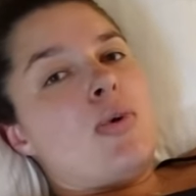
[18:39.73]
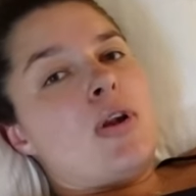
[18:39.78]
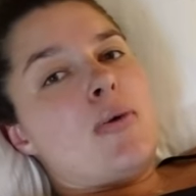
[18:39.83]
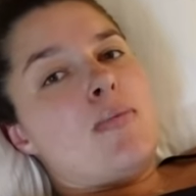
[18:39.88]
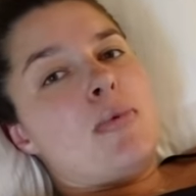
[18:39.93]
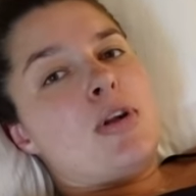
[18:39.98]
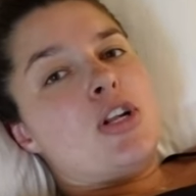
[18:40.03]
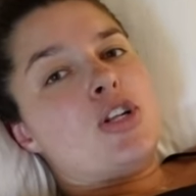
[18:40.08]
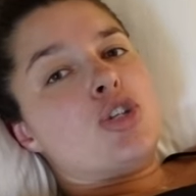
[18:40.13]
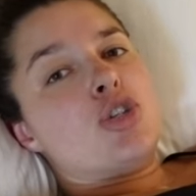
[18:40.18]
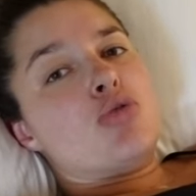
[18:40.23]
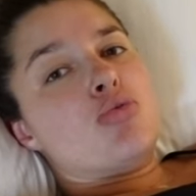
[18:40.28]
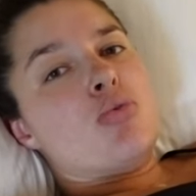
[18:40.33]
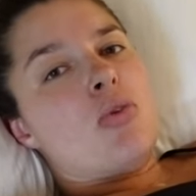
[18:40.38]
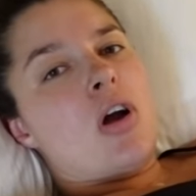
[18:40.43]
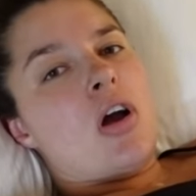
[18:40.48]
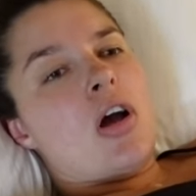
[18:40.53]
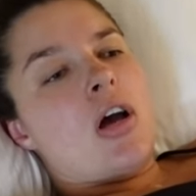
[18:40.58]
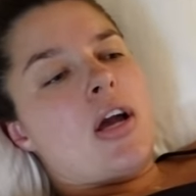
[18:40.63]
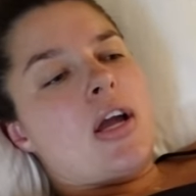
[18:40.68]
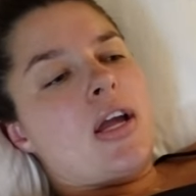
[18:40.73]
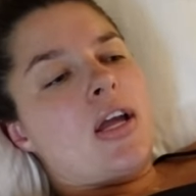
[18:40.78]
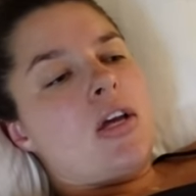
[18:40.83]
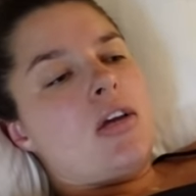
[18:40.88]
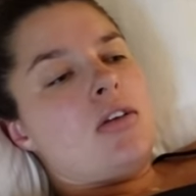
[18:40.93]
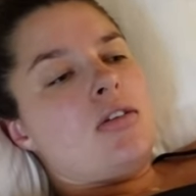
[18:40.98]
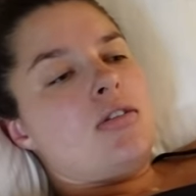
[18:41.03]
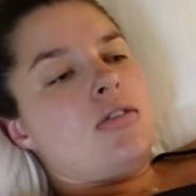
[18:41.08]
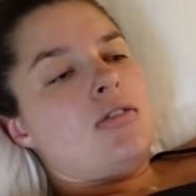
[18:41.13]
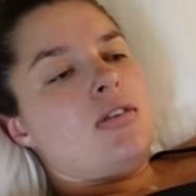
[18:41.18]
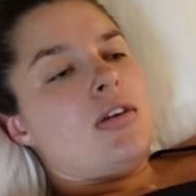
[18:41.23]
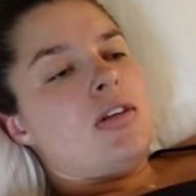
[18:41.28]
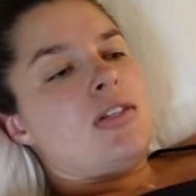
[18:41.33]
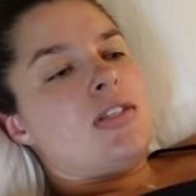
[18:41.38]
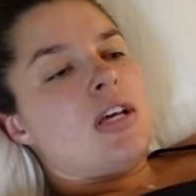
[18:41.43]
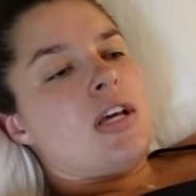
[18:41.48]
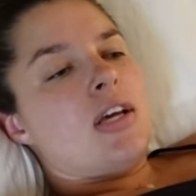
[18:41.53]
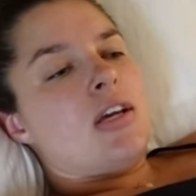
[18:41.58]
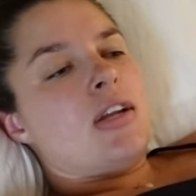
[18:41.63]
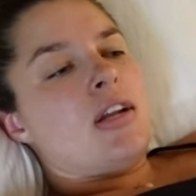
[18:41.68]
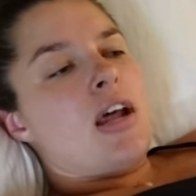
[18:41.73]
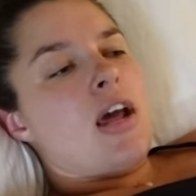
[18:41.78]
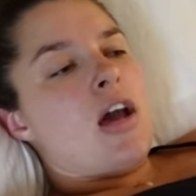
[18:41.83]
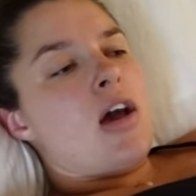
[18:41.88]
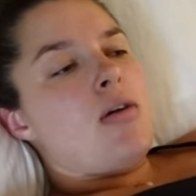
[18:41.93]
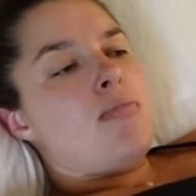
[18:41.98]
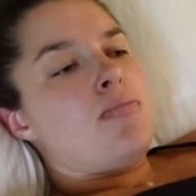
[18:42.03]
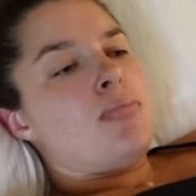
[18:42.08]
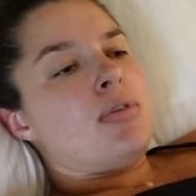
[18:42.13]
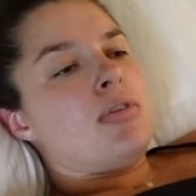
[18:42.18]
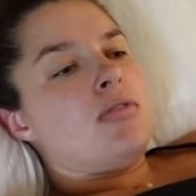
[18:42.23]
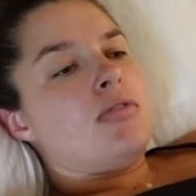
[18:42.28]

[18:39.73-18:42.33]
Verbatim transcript: And I'm gonna try and take a nap